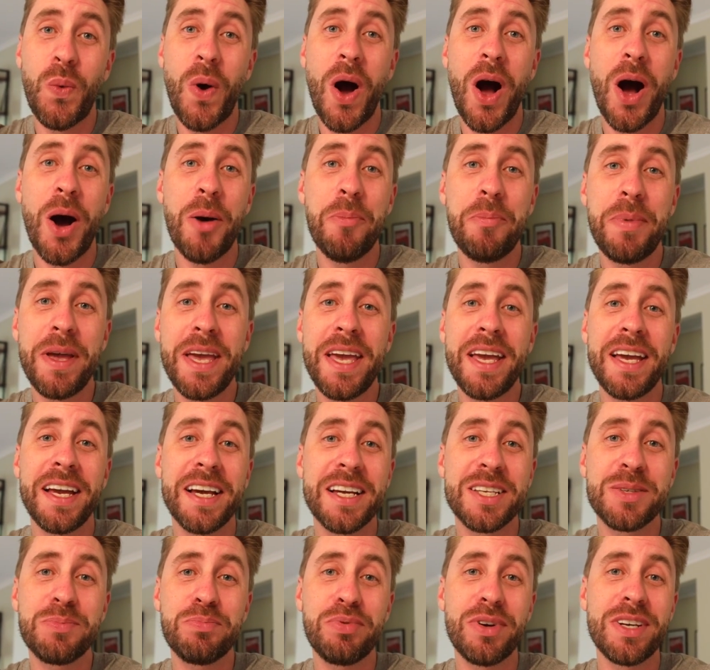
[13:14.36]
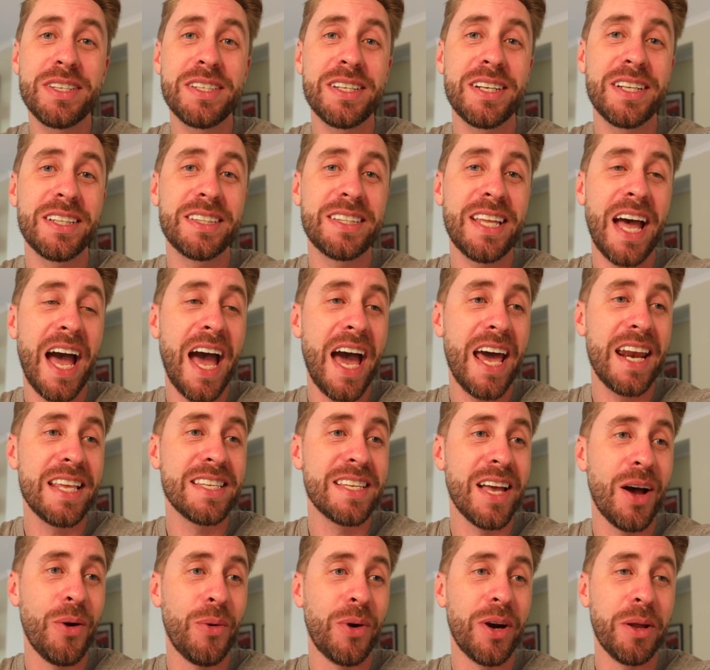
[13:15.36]
while being as present a dad
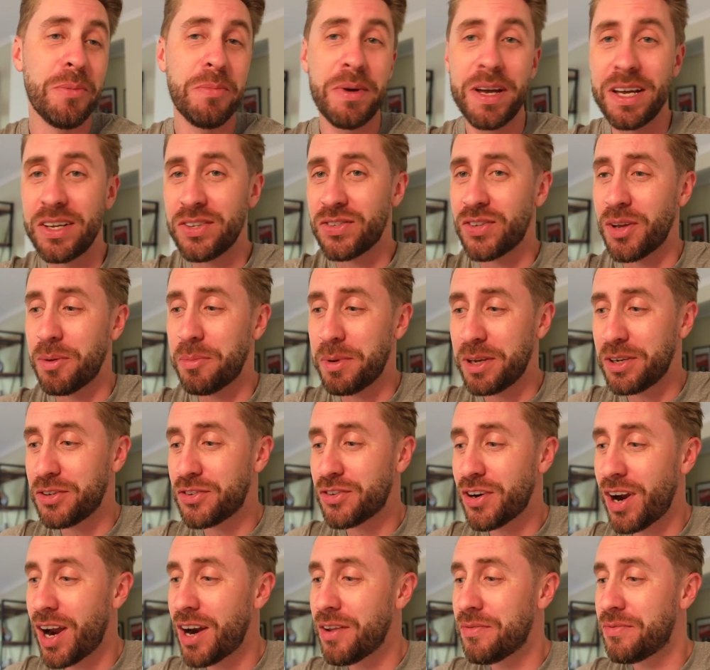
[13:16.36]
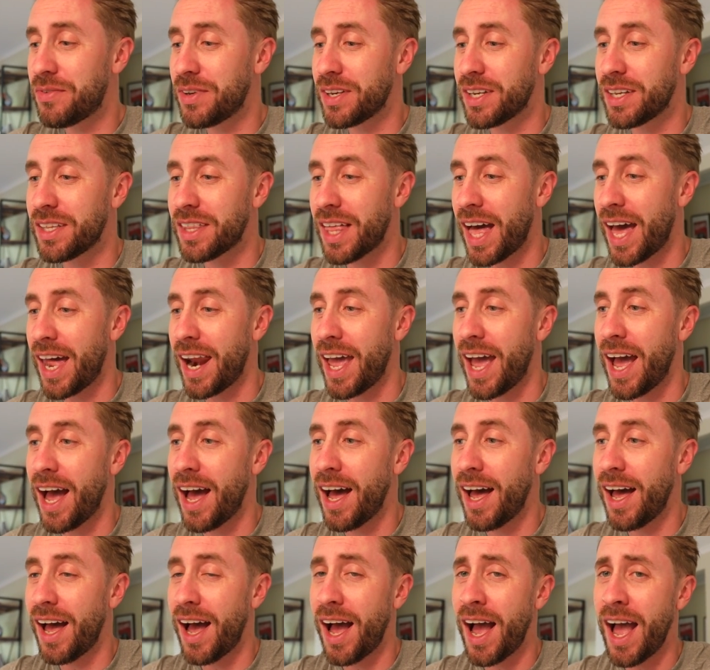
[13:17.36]
as I want to be. So I've been trying to figure that
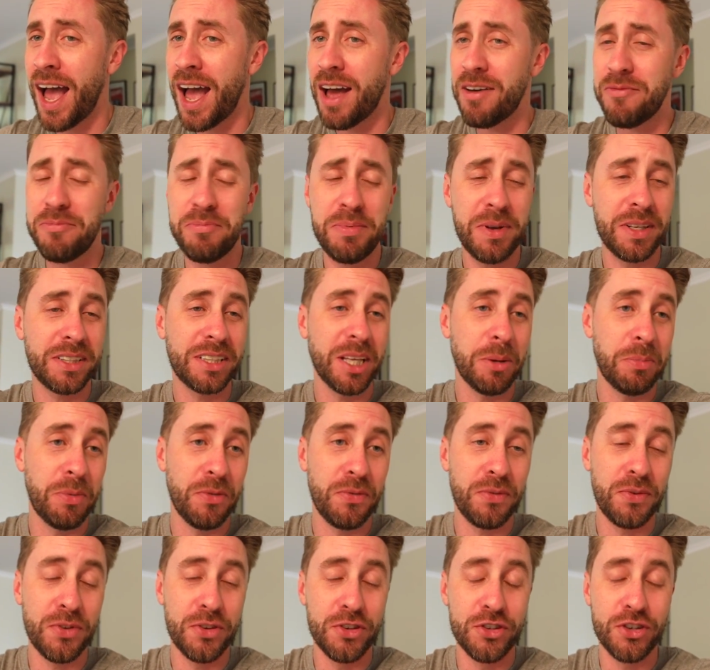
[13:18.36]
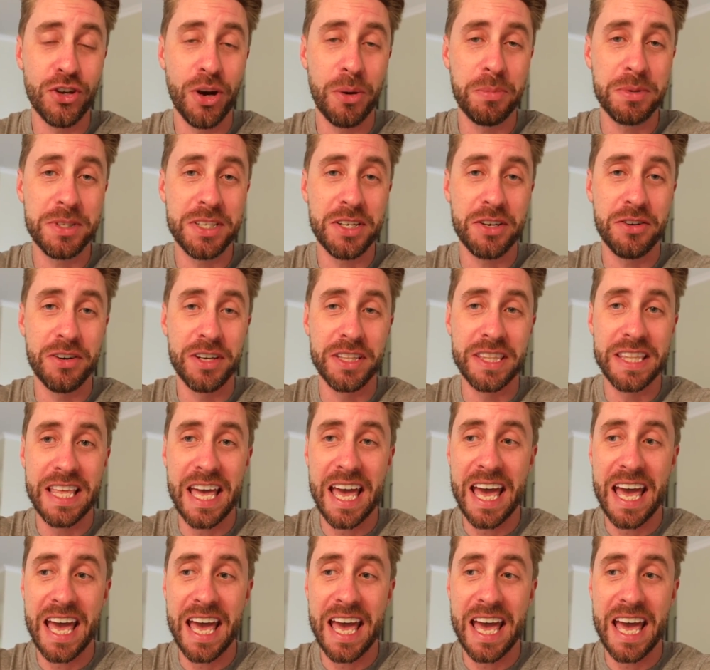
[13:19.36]
out. I have picked up a few jobs here and